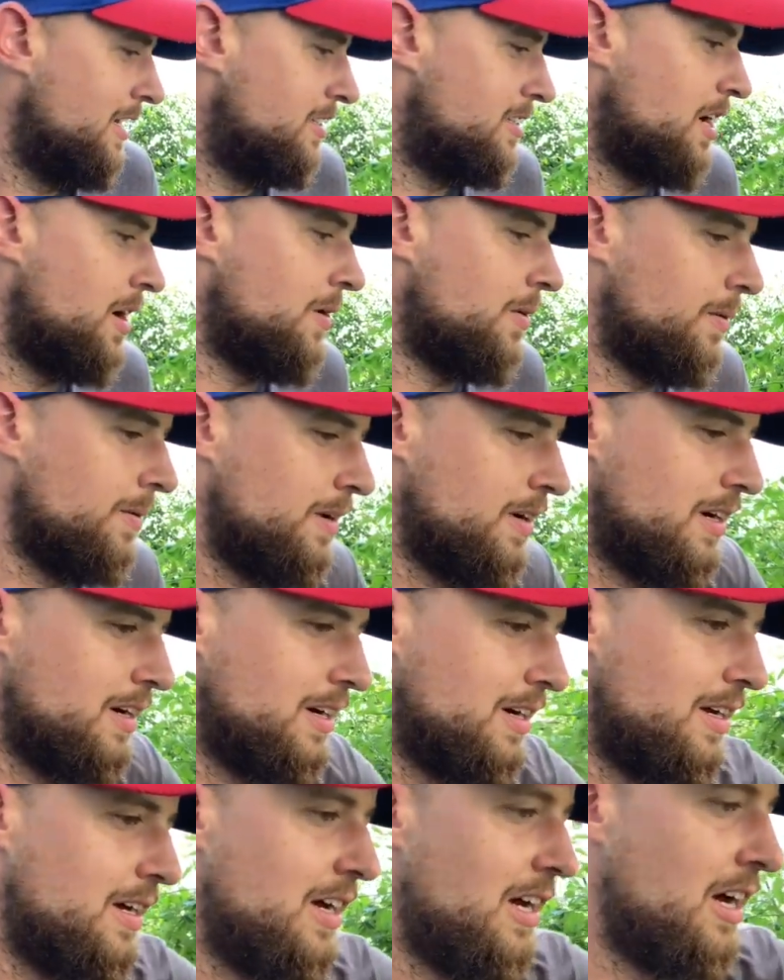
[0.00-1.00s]
So
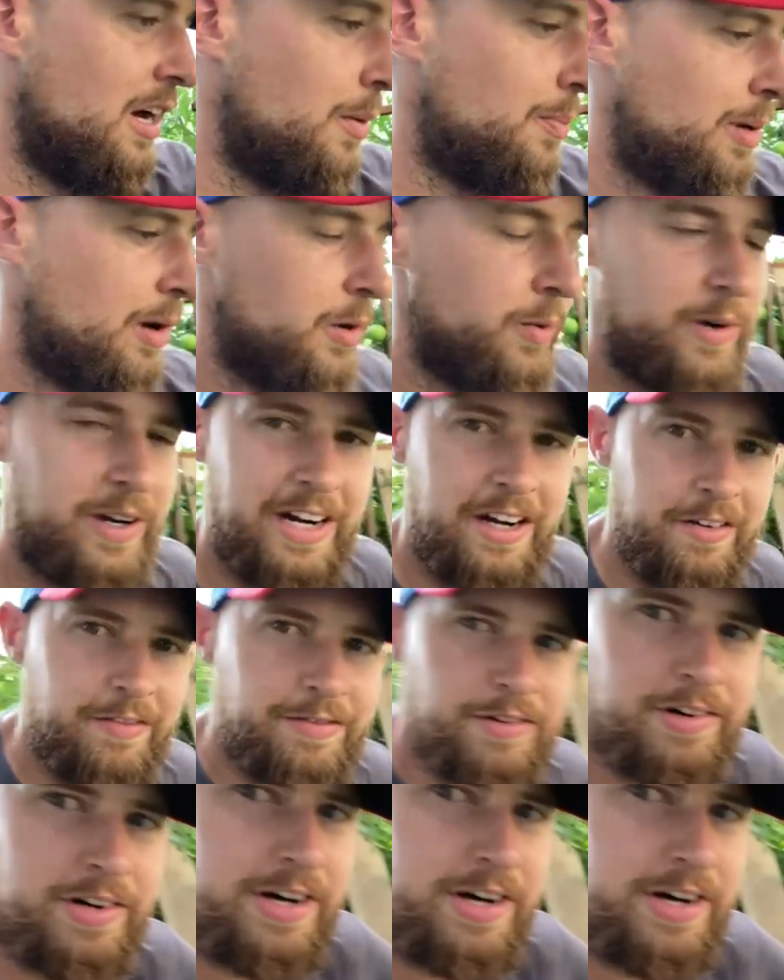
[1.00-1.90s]
I'll pull one out for